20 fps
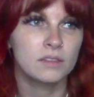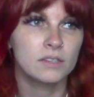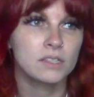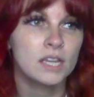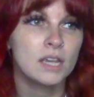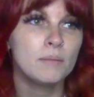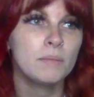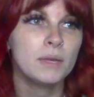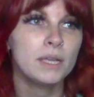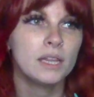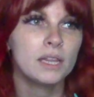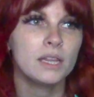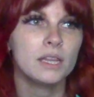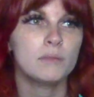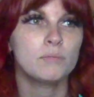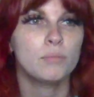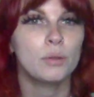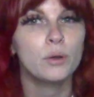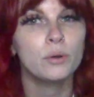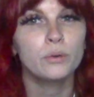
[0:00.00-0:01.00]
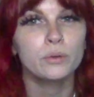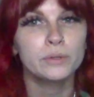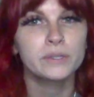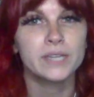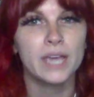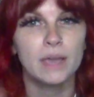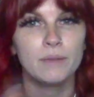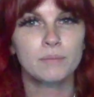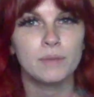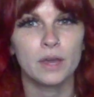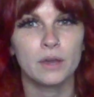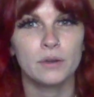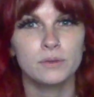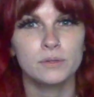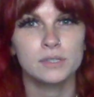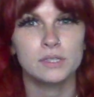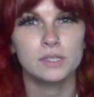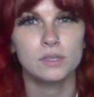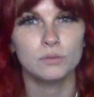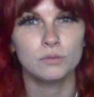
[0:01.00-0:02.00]
typically poodle type
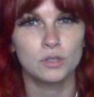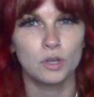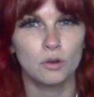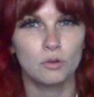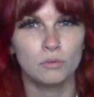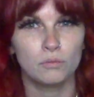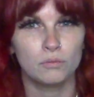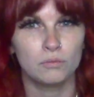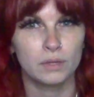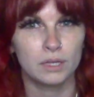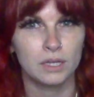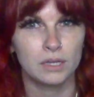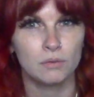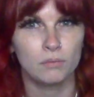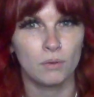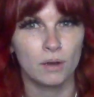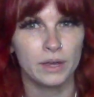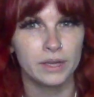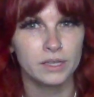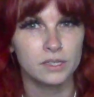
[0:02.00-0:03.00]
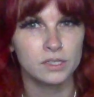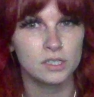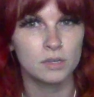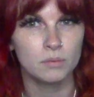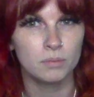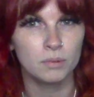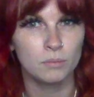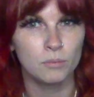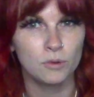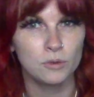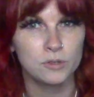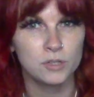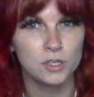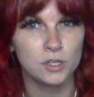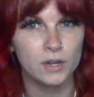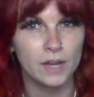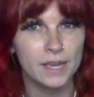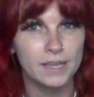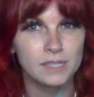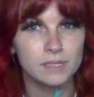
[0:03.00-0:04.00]
coats you don't really want super
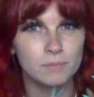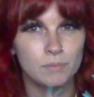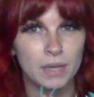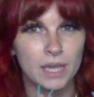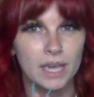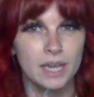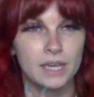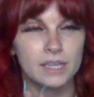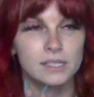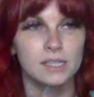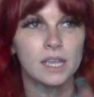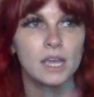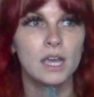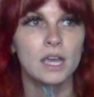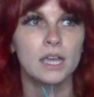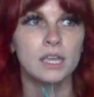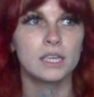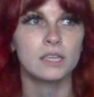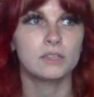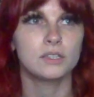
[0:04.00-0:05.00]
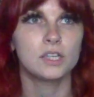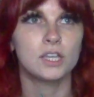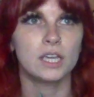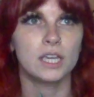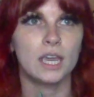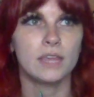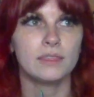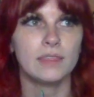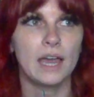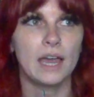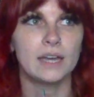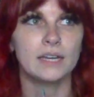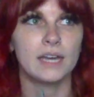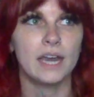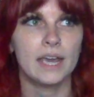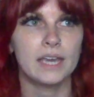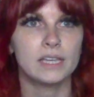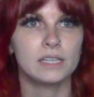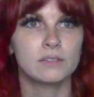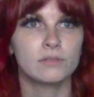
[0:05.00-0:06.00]
moisturized because to get that
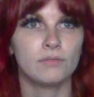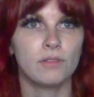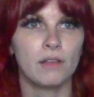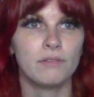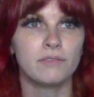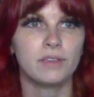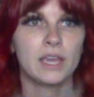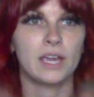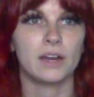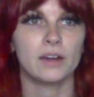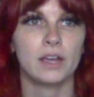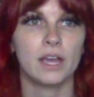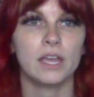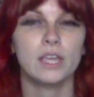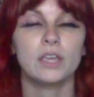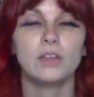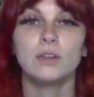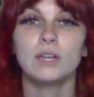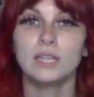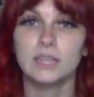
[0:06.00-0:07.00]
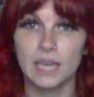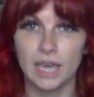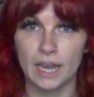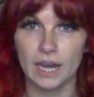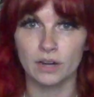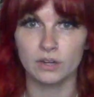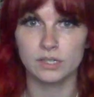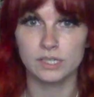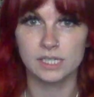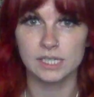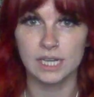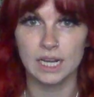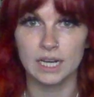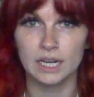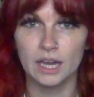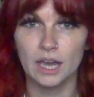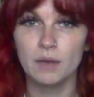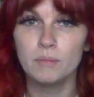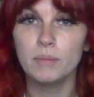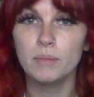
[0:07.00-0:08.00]
nice fluffy haircut, you need that hair to
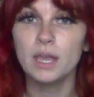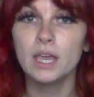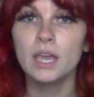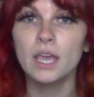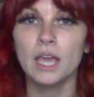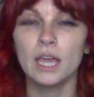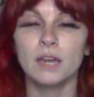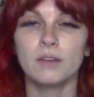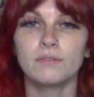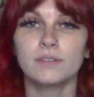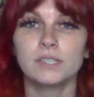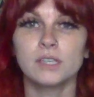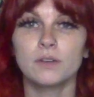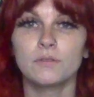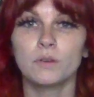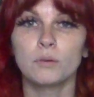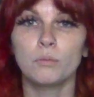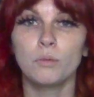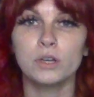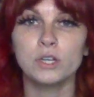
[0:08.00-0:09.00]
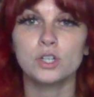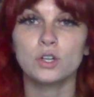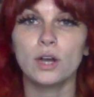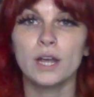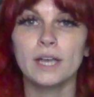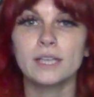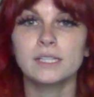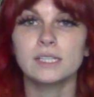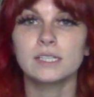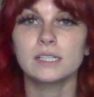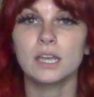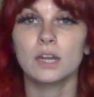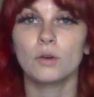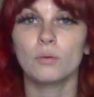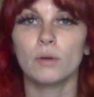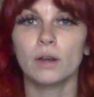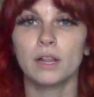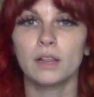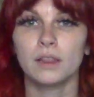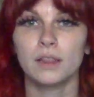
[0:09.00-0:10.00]
stand up, and if it's over moisturized, it's gonna
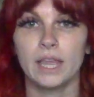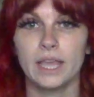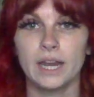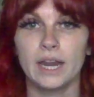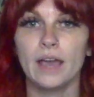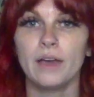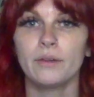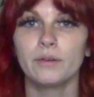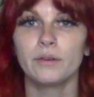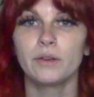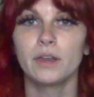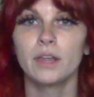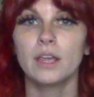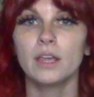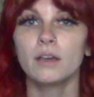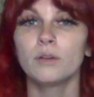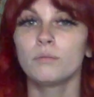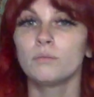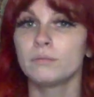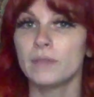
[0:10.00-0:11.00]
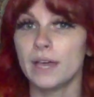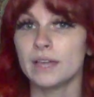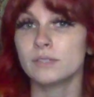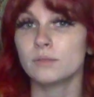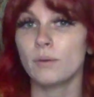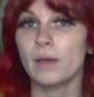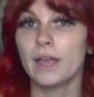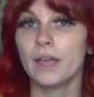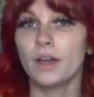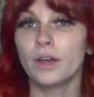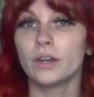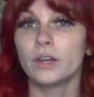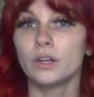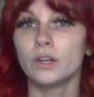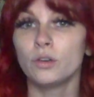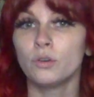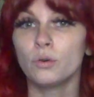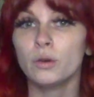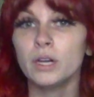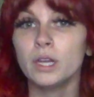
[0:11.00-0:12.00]
wanna lay down. That's why on a
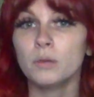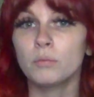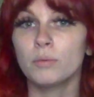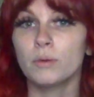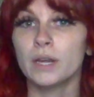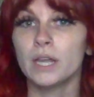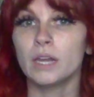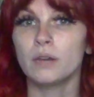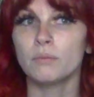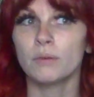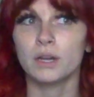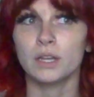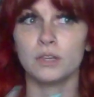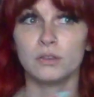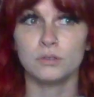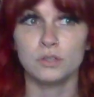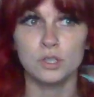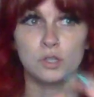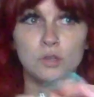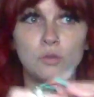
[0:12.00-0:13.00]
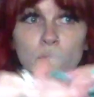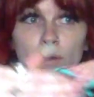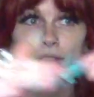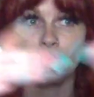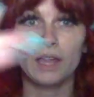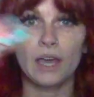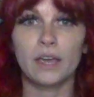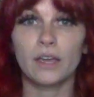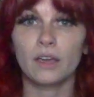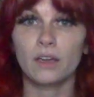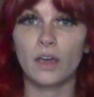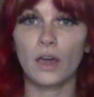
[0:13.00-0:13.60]
Nordic breed where you do want that